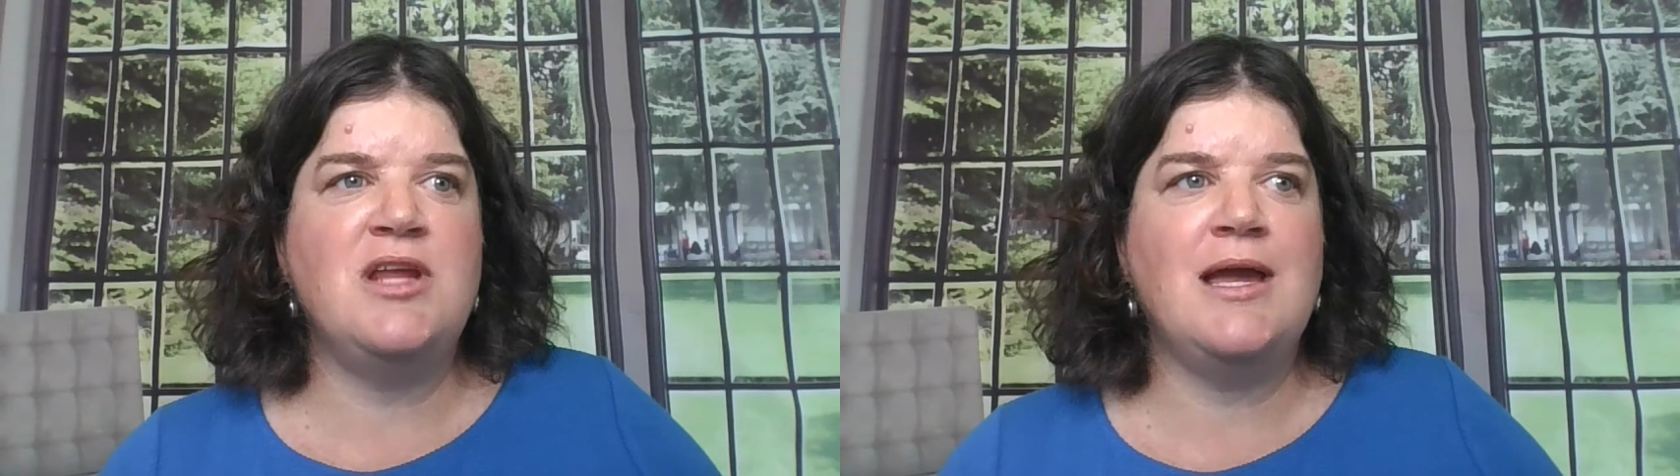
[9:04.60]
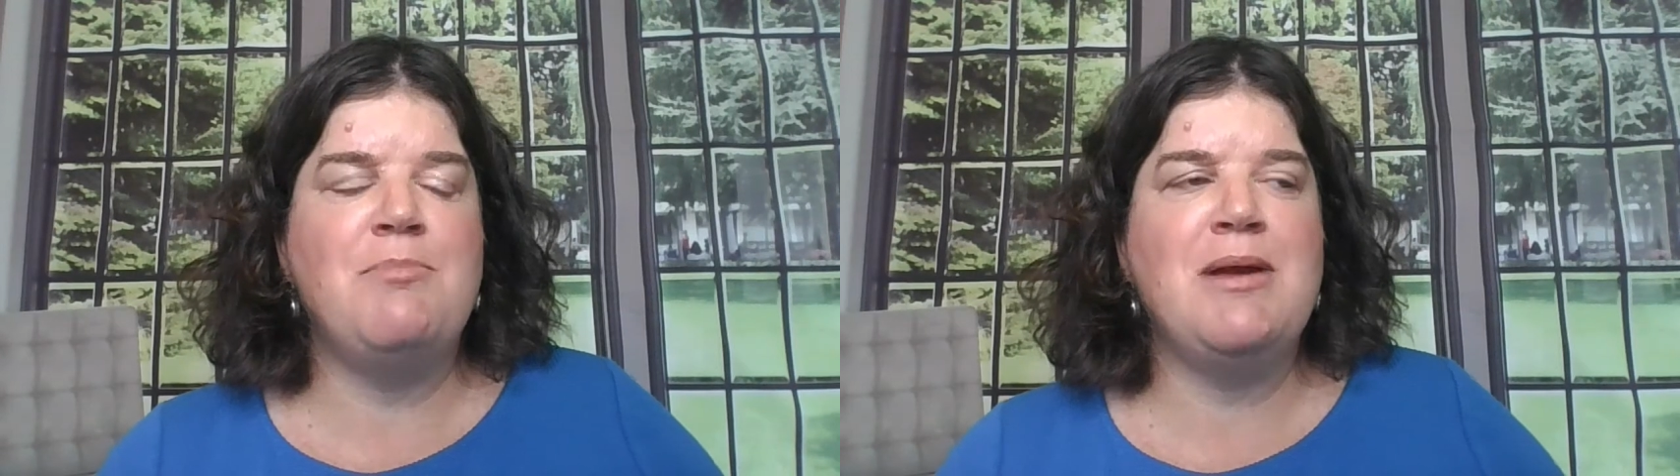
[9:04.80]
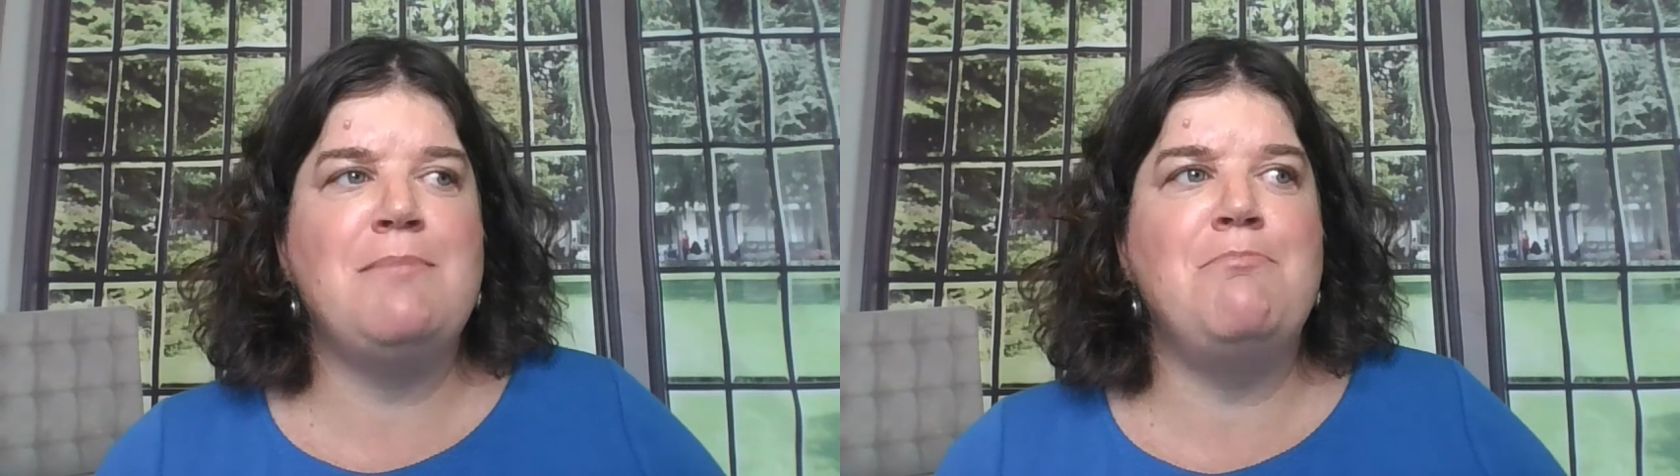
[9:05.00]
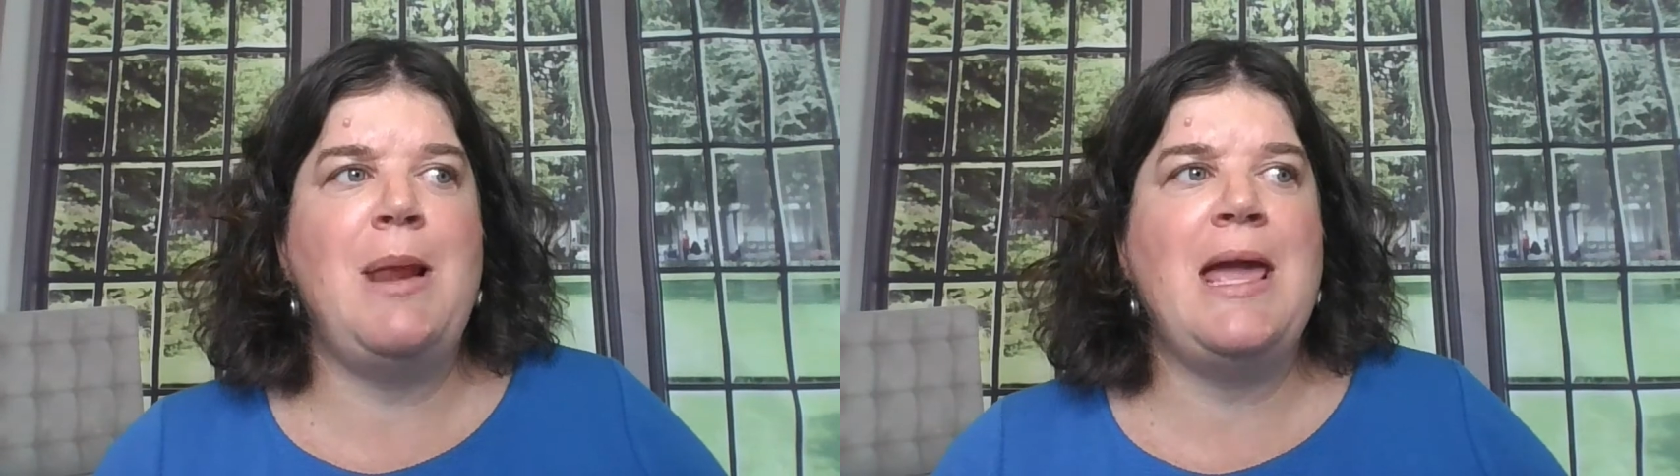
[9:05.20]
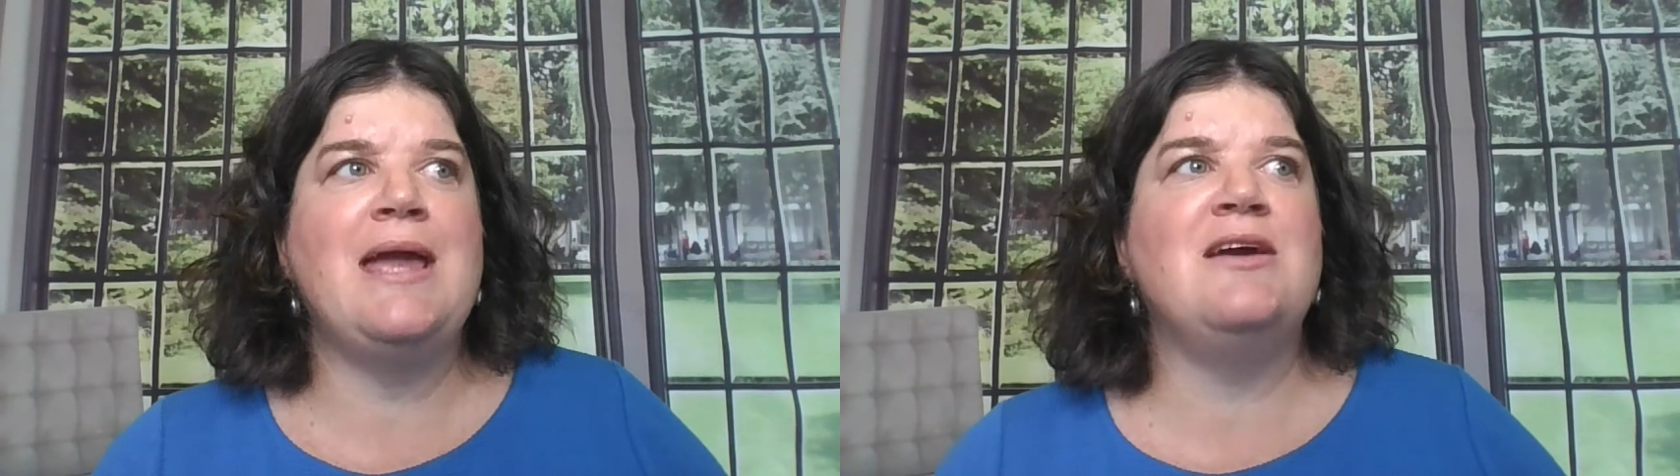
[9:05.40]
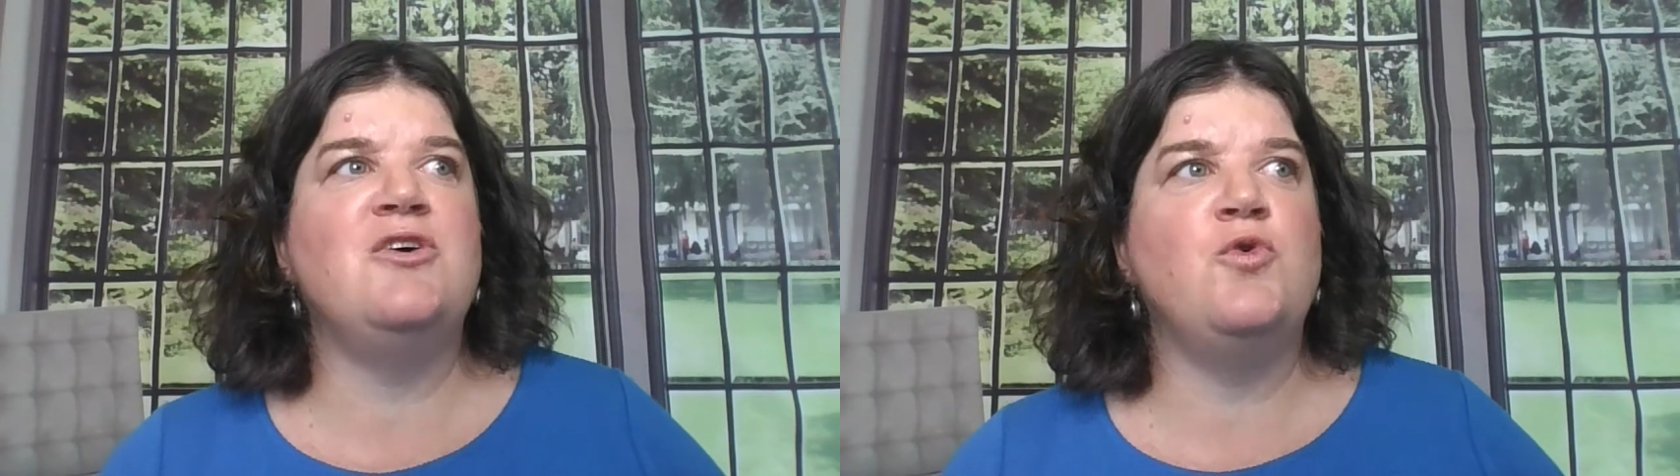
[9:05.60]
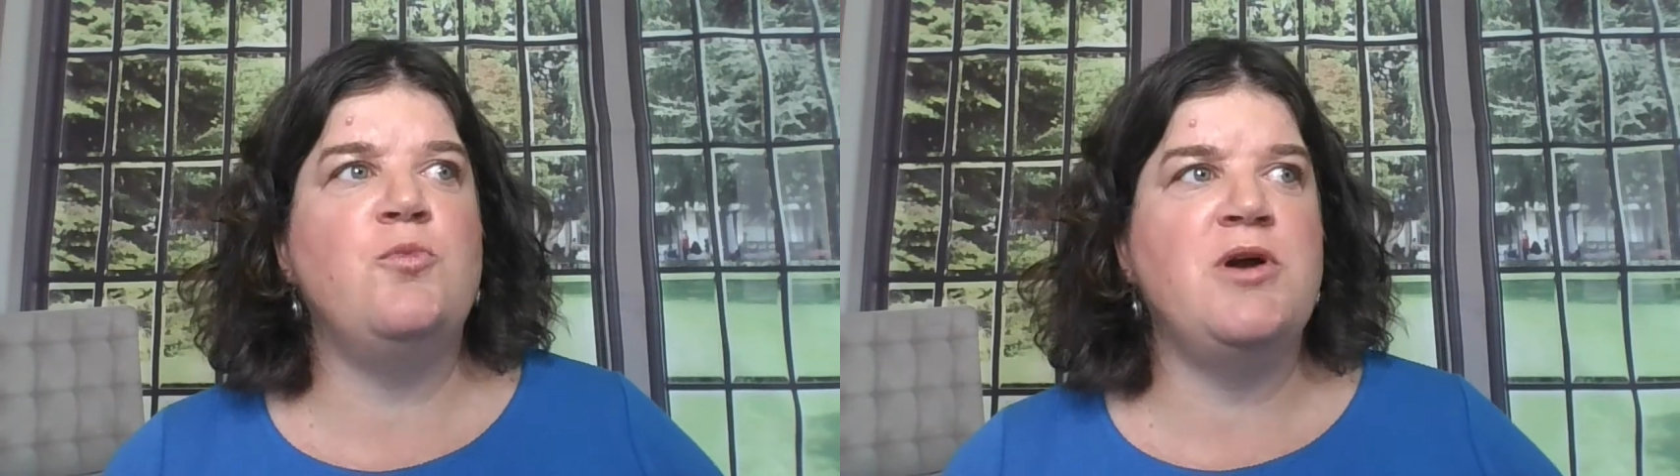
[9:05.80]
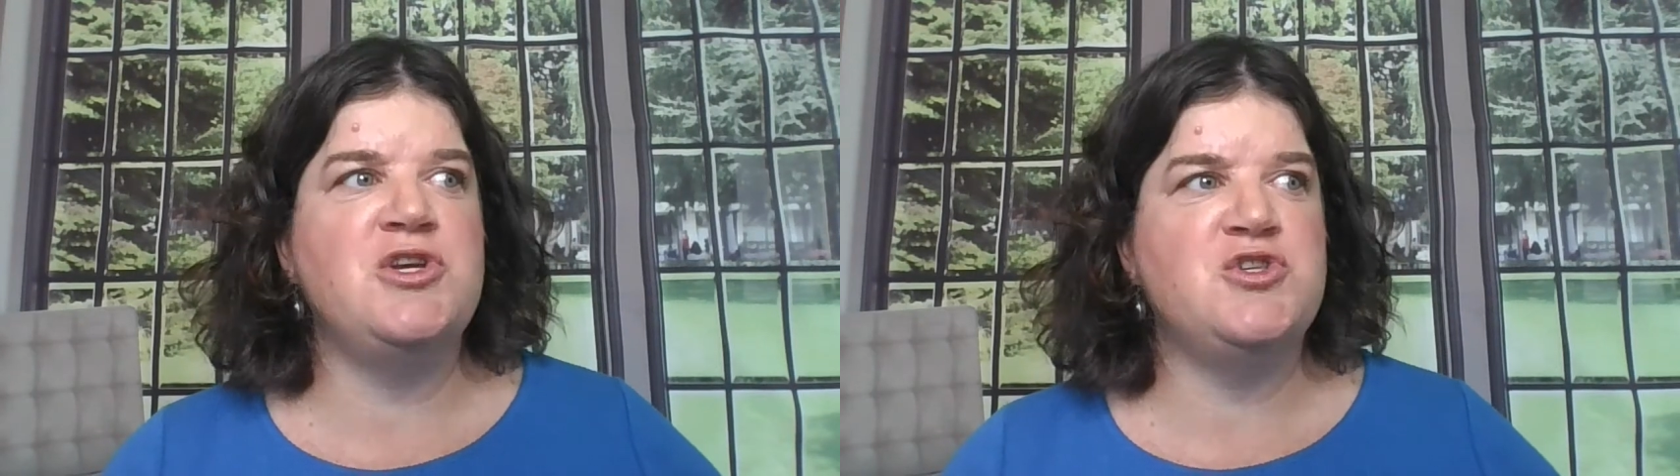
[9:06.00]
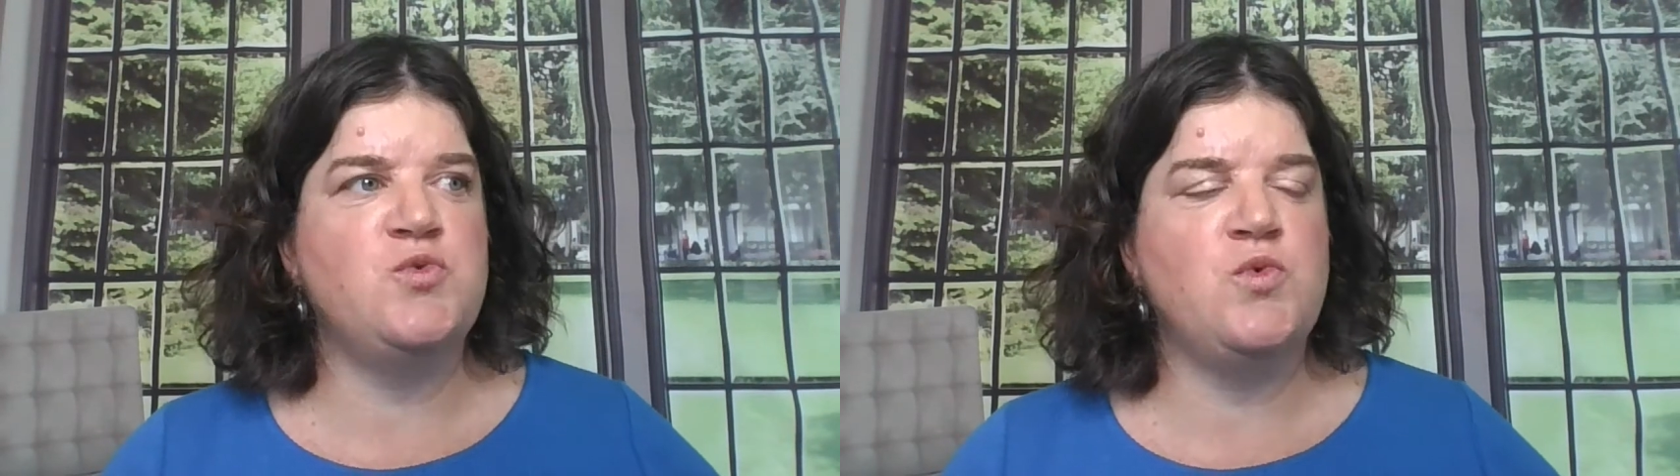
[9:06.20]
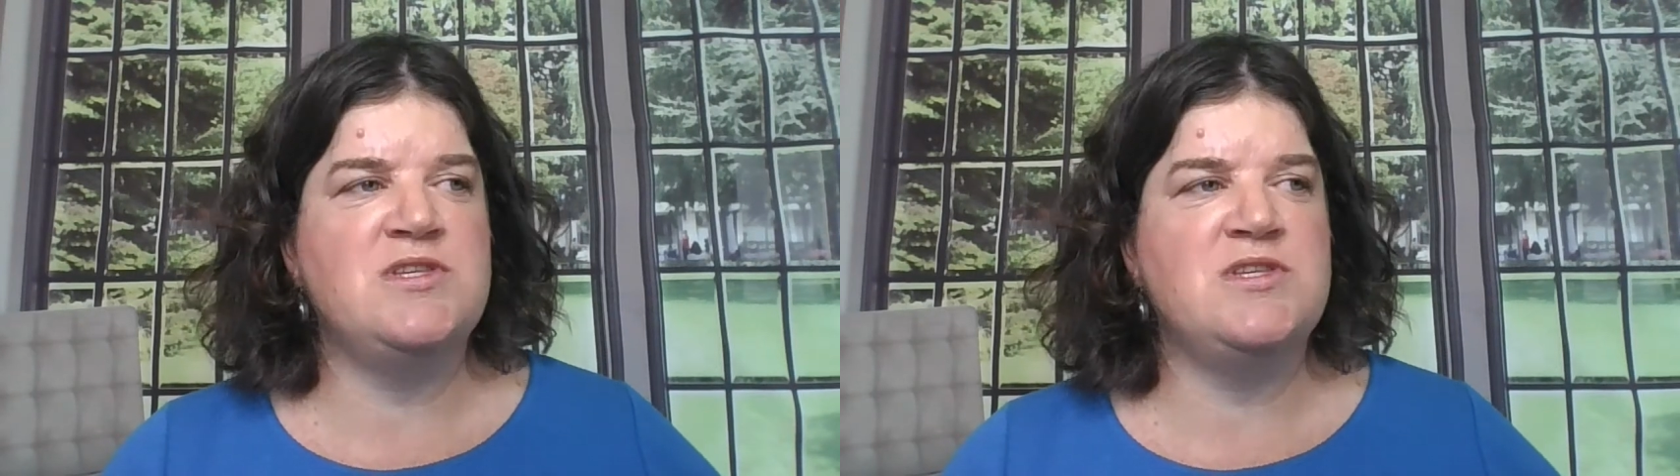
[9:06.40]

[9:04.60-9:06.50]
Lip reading: like a big blanket almost,